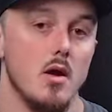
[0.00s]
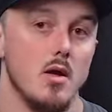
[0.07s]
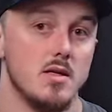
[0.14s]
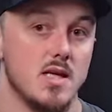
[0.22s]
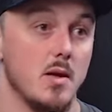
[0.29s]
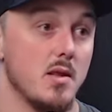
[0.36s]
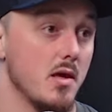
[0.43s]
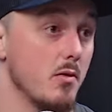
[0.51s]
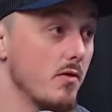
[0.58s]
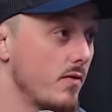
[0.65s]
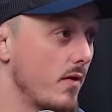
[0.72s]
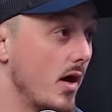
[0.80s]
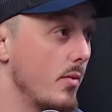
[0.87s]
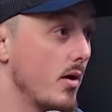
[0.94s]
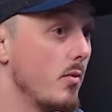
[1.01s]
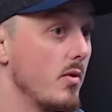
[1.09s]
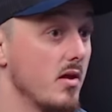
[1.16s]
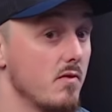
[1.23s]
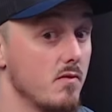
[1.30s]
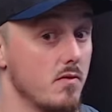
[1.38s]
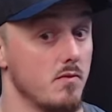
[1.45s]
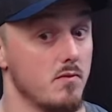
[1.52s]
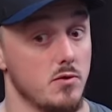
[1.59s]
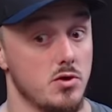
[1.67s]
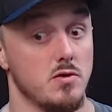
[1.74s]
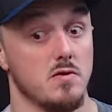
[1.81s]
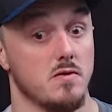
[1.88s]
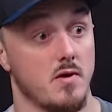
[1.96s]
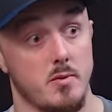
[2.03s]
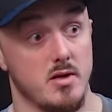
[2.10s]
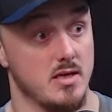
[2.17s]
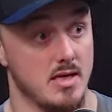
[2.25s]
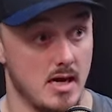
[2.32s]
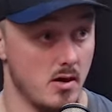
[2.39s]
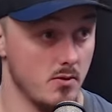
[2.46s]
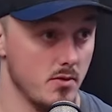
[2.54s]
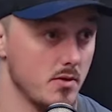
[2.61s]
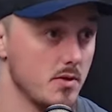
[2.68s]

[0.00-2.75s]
Same thing with fiber. We then reduce fiber down.